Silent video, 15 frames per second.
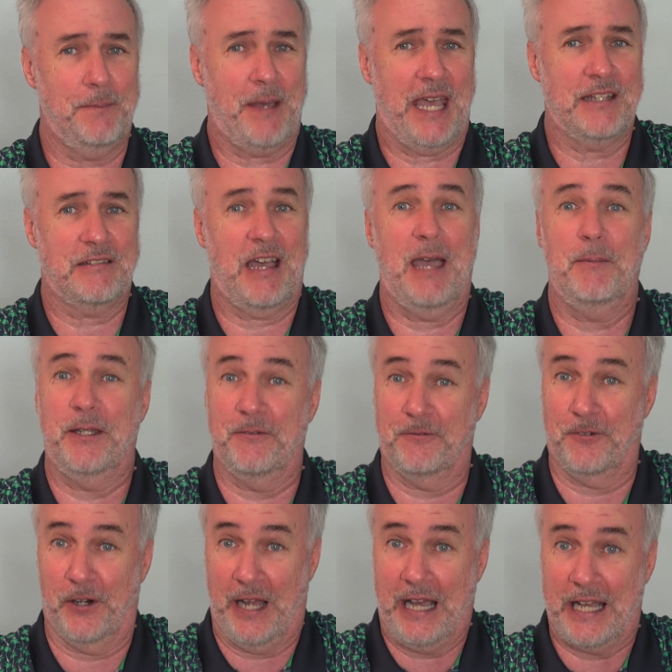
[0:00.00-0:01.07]
bad timing
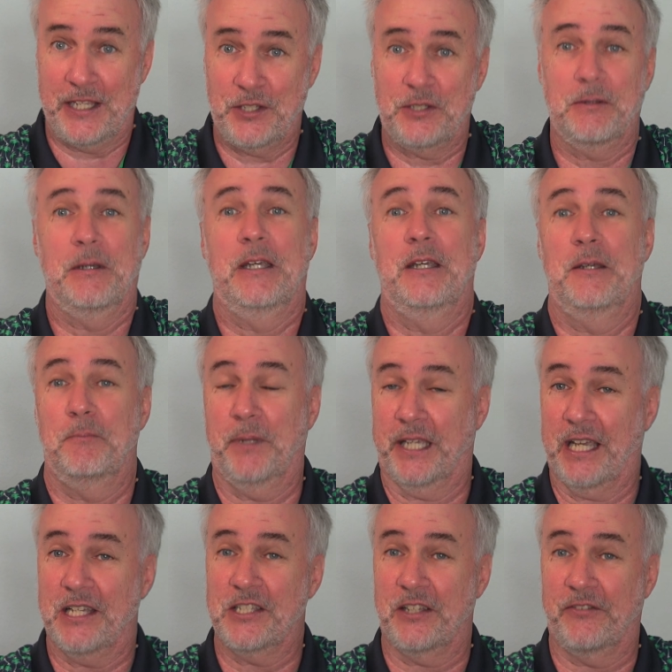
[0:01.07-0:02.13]
for us
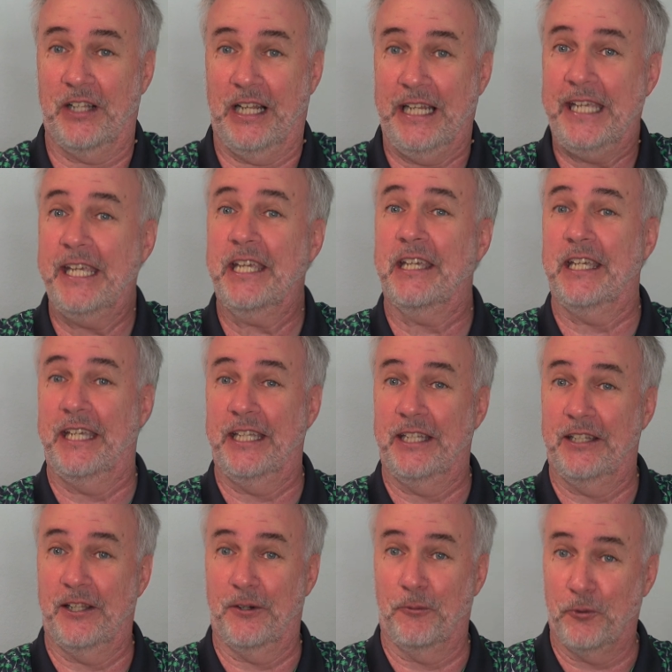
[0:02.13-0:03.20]
because of a leak
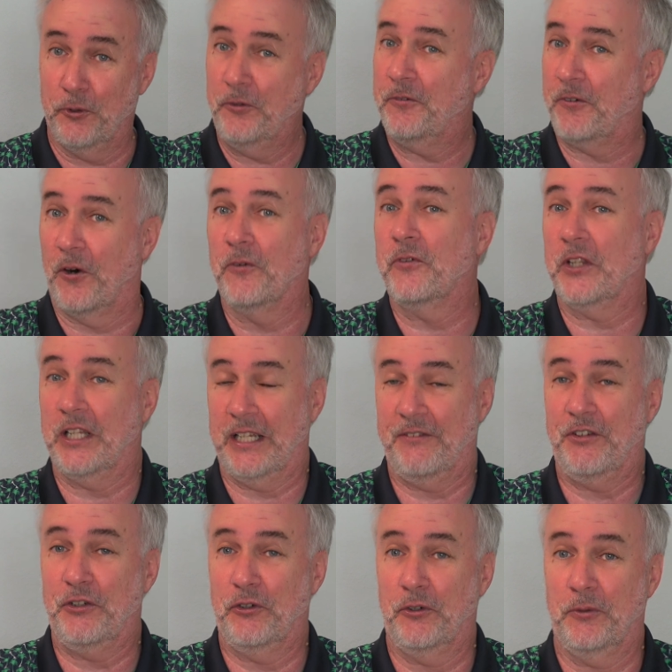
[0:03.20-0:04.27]
in the roof over the
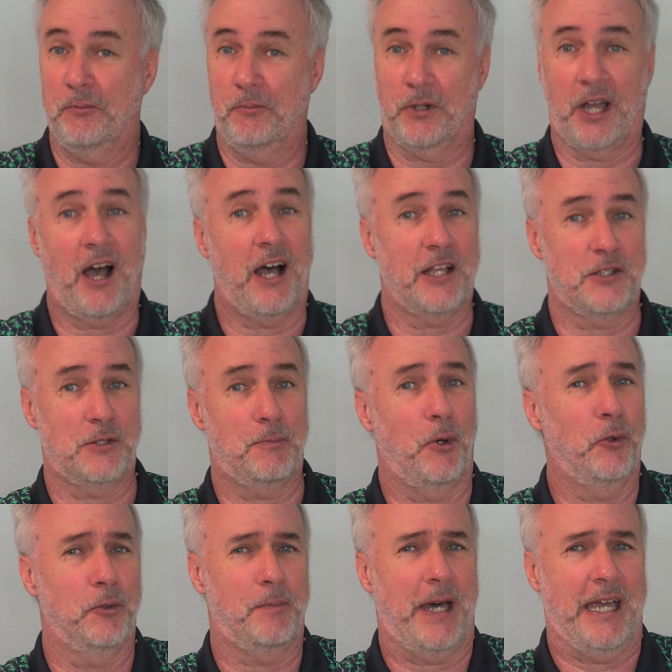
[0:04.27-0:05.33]
living room caused
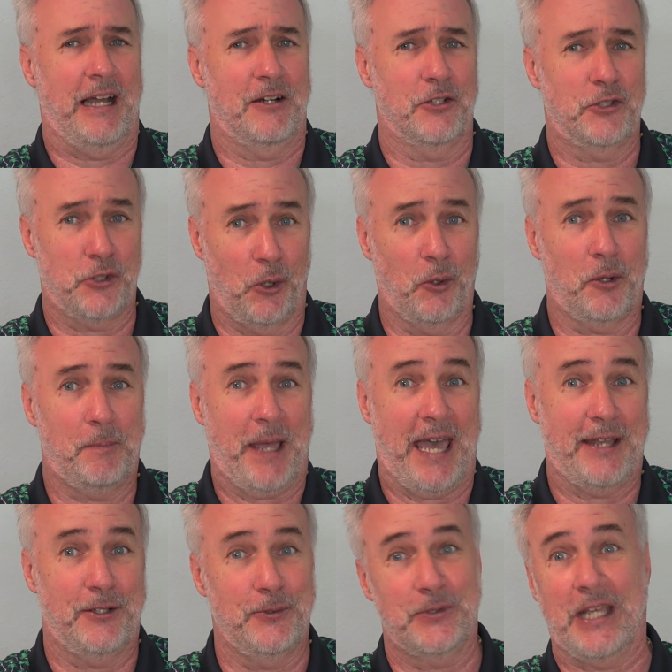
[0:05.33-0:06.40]
both by our solar
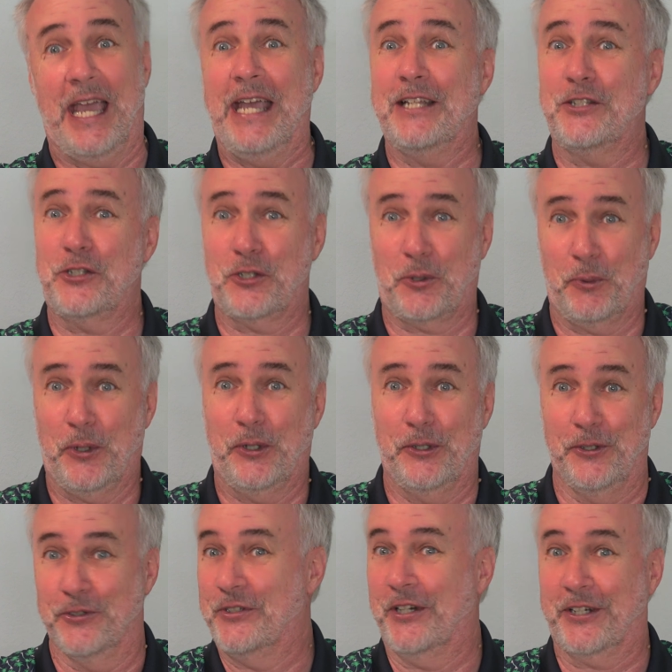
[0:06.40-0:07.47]
panels and
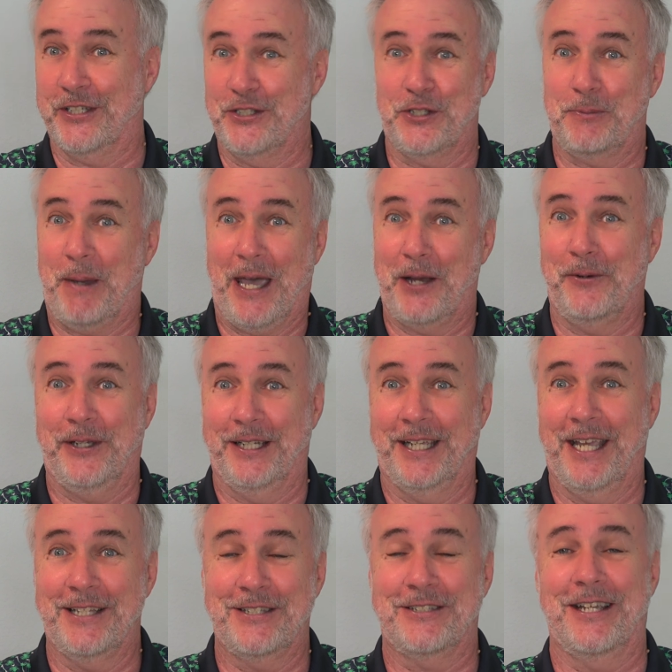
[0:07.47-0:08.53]
squirrels. They're conspiring
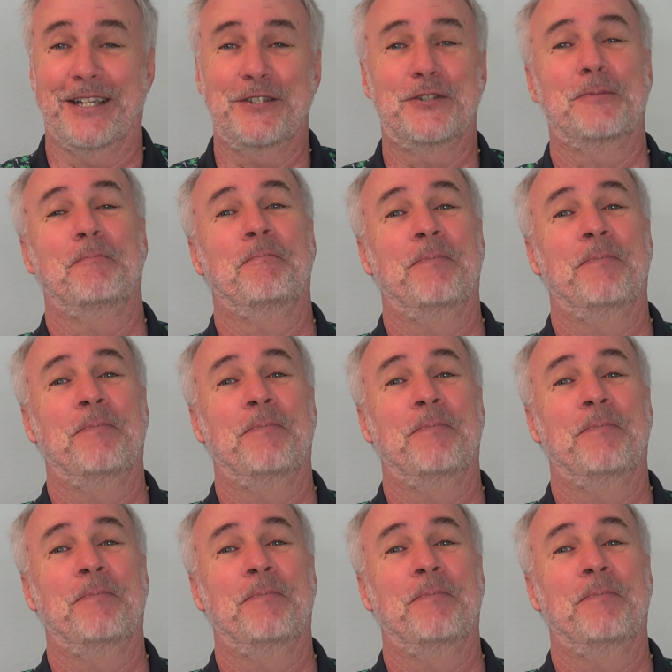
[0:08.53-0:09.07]
against us.